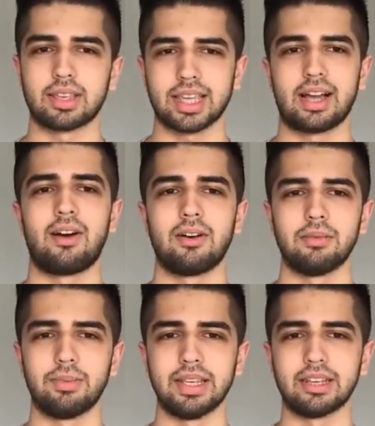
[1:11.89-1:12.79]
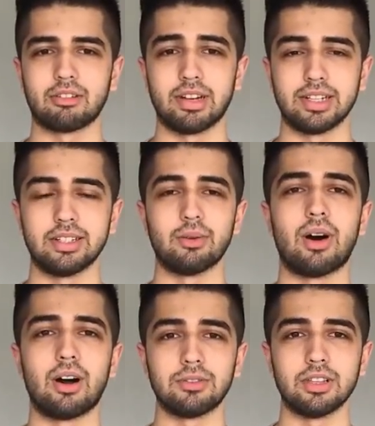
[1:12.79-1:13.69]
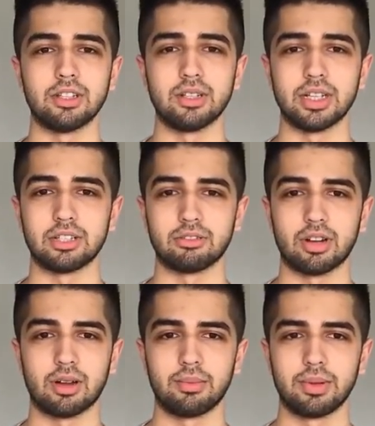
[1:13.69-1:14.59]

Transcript: can't be agreed until after the 2 years are up.